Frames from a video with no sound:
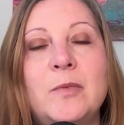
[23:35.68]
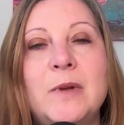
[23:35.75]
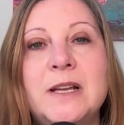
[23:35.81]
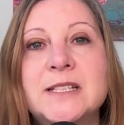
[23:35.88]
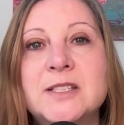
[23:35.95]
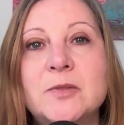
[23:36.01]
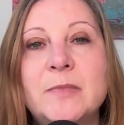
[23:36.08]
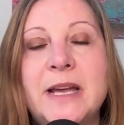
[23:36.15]

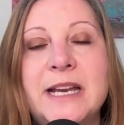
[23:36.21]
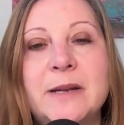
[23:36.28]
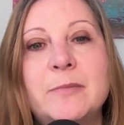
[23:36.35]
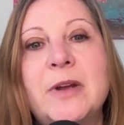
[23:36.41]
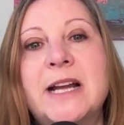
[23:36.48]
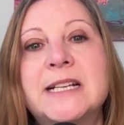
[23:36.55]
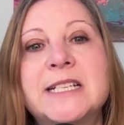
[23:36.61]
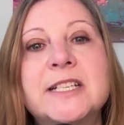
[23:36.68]
somatic
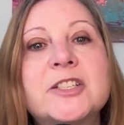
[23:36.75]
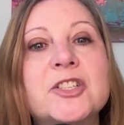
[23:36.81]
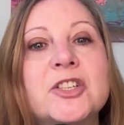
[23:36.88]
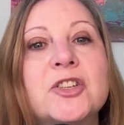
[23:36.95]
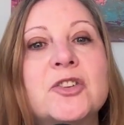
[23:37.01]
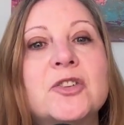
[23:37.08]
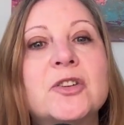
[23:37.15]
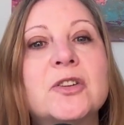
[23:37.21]

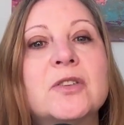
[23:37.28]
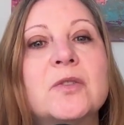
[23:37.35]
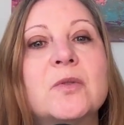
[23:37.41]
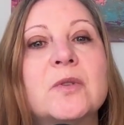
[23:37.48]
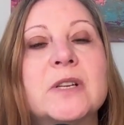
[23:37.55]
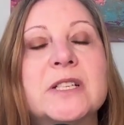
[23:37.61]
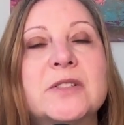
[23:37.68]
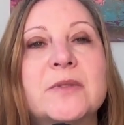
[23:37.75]
practitioner
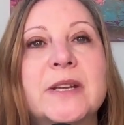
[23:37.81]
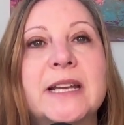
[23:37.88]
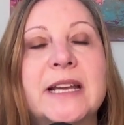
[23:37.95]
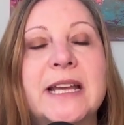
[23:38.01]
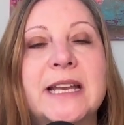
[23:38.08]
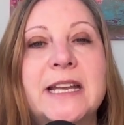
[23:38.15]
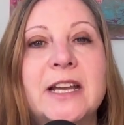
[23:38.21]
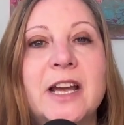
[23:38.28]
or doing
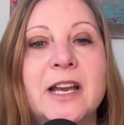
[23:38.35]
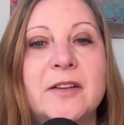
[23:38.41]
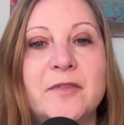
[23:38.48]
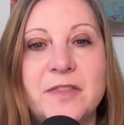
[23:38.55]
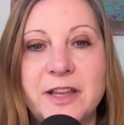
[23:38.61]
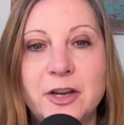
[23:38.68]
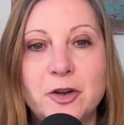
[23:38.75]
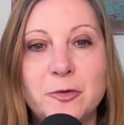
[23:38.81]
any kind of
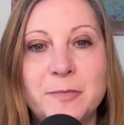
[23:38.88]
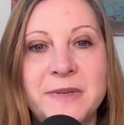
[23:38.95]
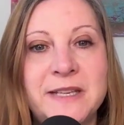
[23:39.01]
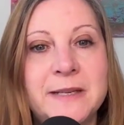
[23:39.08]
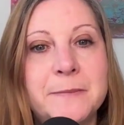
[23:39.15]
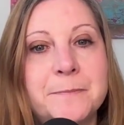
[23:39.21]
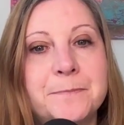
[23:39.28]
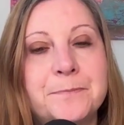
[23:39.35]

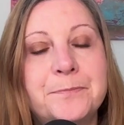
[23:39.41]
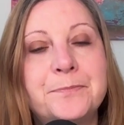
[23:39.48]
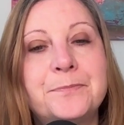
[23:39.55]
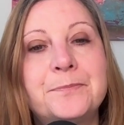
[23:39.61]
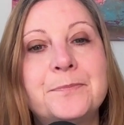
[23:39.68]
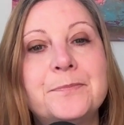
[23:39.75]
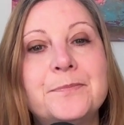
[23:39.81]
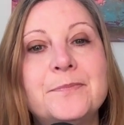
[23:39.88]
therapy.
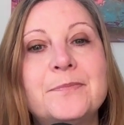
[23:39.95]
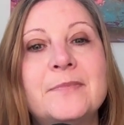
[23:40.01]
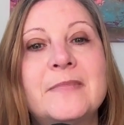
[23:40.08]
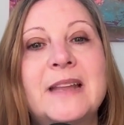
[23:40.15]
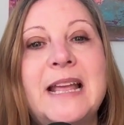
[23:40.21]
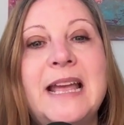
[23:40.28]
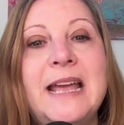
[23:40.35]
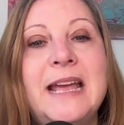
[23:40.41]

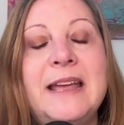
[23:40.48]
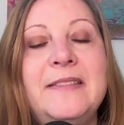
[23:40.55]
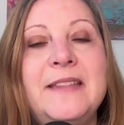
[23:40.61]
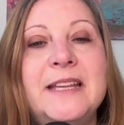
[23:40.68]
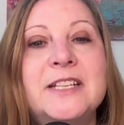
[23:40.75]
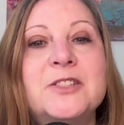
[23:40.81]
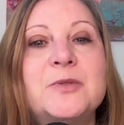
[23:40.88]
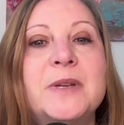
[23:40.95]
And
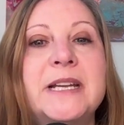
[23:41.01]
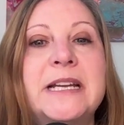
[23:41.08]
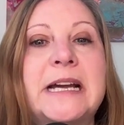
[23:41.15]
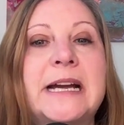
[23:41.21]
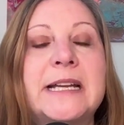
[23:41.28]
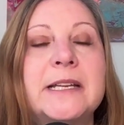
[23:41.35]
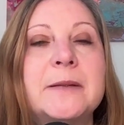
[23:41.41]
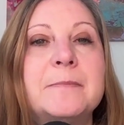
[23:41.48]
then doing
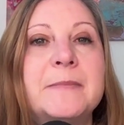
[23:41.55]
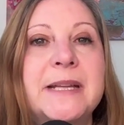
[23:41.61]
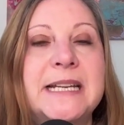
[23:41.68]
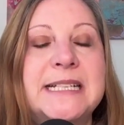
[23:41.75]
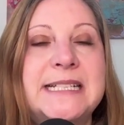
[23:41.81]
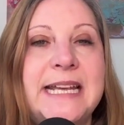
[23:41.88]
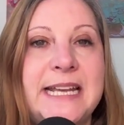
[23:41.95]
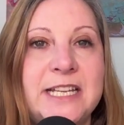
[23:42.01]
guided
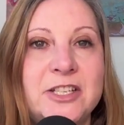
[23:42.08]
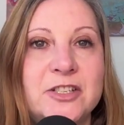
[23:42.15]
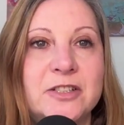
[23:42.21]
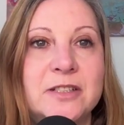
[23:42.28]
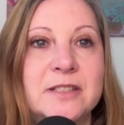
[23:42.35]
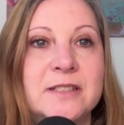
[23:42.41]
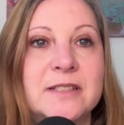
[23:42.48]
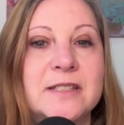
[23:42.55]

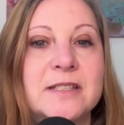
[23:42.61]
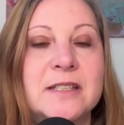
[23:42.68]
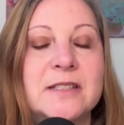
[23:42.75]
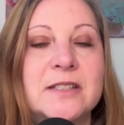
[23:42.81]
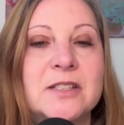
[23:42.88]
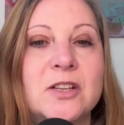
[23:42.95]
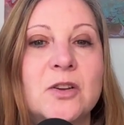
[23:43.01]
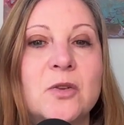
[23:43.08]
meditations.
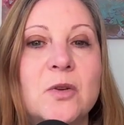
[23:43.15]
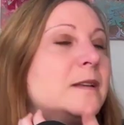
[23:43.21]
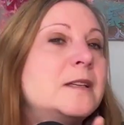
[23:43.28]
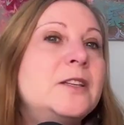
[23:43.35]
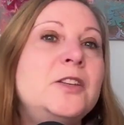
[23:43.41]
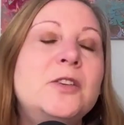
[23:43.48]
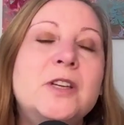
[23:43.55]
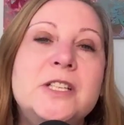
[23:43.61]
So
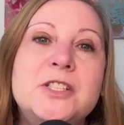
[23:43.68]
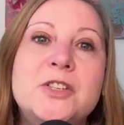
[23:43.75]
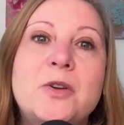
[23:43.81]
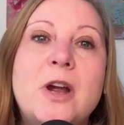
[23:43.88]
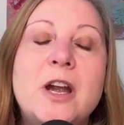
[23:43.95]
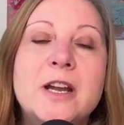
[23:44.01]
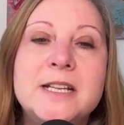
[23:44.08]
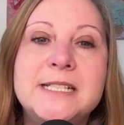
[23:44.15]
you can do
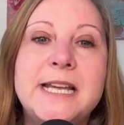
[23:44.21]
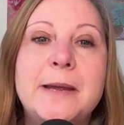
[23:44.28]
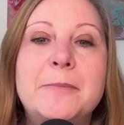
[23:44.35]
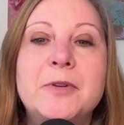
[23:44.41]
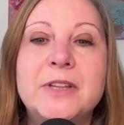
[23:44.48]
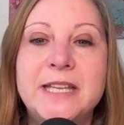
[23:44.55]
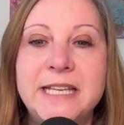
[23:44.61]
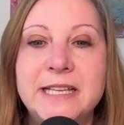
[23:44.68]

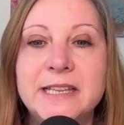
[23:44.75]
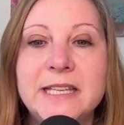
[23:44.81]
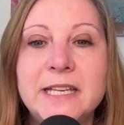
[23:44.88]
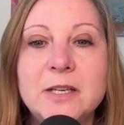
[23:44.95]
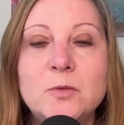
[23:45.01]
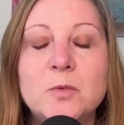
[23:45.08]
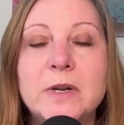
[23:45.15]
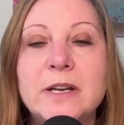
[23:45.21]
archetypal
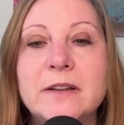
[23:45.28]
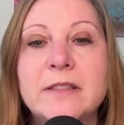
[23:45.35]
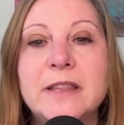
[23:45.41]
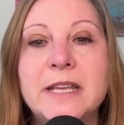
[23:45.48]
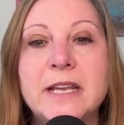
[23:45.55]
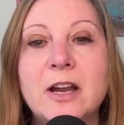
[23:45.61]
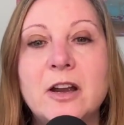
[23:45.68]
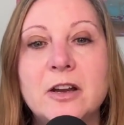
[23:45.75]
healing, where
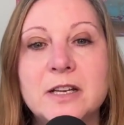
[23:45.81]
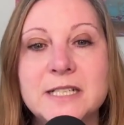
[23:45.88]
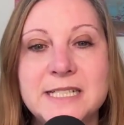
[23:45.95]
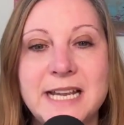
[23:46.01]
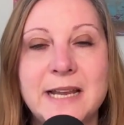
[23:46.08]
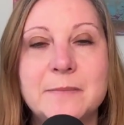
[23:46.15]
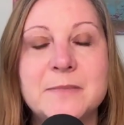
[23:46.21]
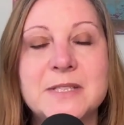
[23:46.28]
the
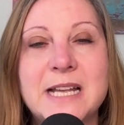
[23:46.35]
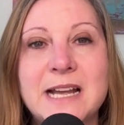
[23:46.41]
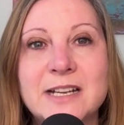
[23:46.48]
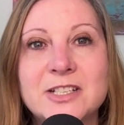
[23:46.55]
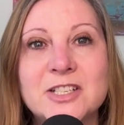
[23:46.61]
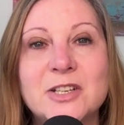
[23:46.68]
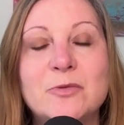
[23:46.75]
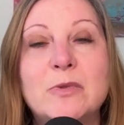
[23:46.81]
archetypes
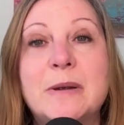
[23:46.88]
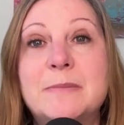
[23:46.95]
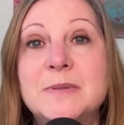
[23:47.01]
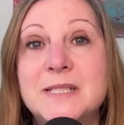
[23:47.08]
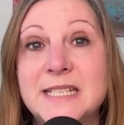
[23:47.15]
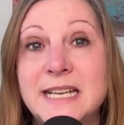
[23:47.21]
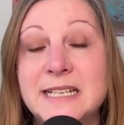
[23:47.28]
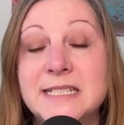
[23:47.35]
actually
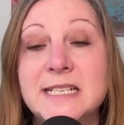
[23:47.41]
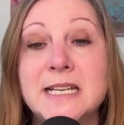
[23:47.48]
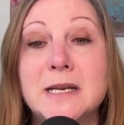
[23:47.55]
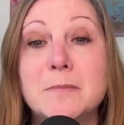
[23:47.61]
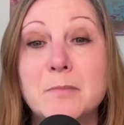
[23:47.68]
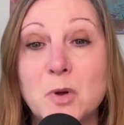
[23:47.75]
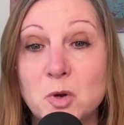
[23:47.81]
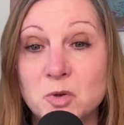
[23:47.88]
represent an
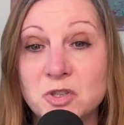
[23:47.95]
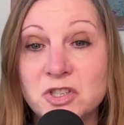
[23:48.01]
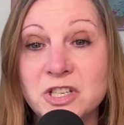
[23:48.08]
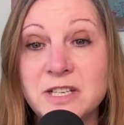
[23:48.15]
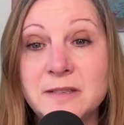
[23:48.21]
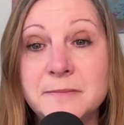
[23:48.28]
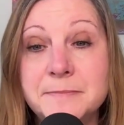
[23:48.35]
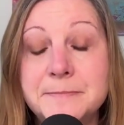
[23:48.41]

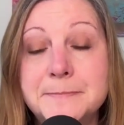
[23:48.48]
emotion,